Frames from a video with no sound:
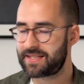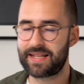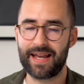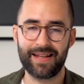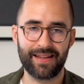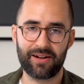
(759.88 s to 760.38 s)

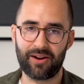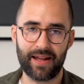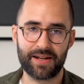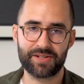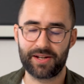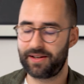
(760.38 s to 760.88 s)
stay in the
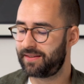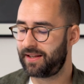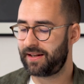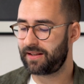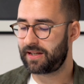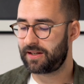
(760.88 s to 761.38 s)
collection. It
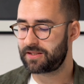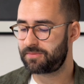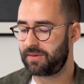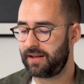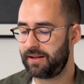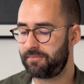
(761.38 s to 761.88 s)
didn't cost
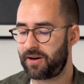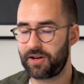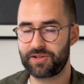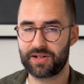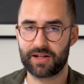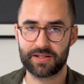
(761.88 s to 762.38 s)
me
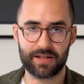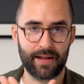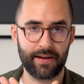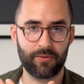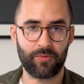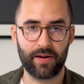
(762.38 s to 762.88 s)
much. It cost
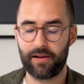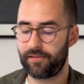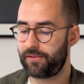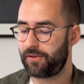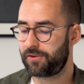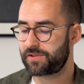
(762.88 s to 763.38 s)
like
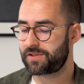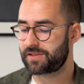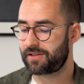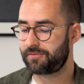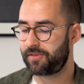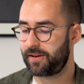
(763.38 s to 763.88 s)
100 euros or
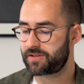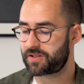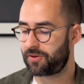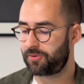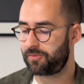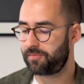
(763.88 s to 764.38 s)
something.
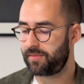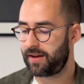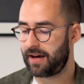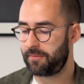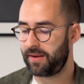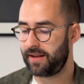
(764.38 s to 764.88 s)
So,
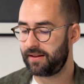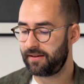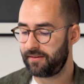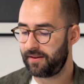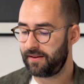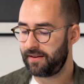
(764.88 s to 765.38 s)
I mean,
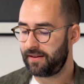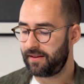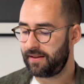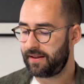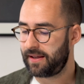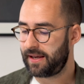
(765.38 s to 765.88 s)

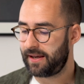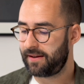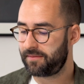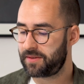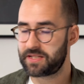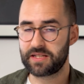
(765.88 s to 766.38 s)

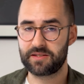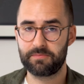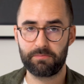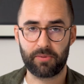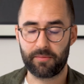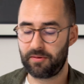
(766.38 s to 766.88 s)
this is
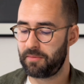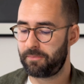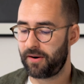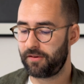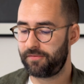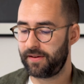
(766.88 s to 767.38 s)
probably
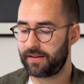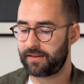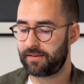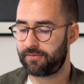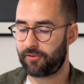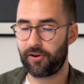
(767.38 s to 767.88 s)
perfect
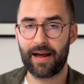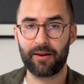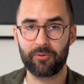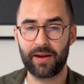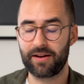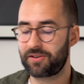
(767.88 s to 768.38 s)
for
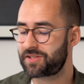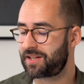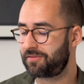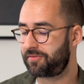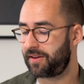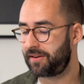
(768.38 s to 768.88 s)
Halloween or
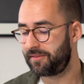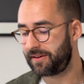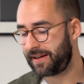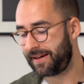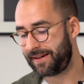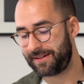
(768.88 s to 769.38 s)
something.
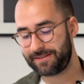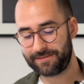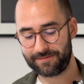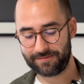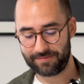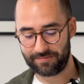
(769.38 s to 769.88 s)

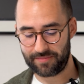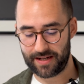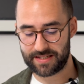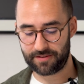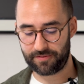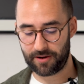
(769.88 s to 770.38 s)
But
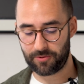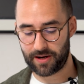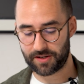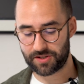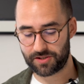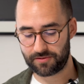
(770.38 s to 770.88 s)
it's a fun
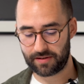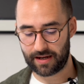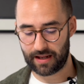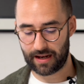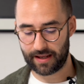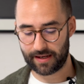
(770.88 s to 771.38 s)
watch.
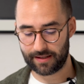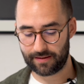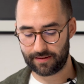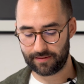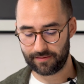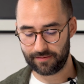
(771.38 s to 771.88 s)
I like
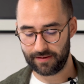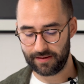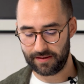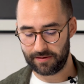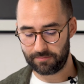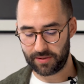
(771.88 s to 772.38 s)
it.
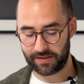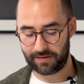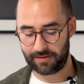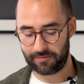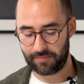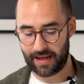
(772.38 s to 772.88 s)

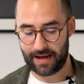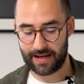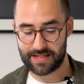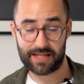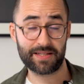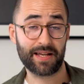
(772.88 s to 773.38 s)
But yeah,
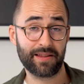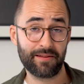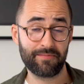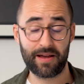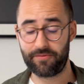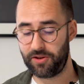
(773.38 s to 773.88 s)
as I said,
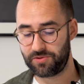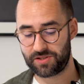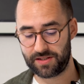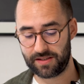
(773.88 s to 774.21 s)
never use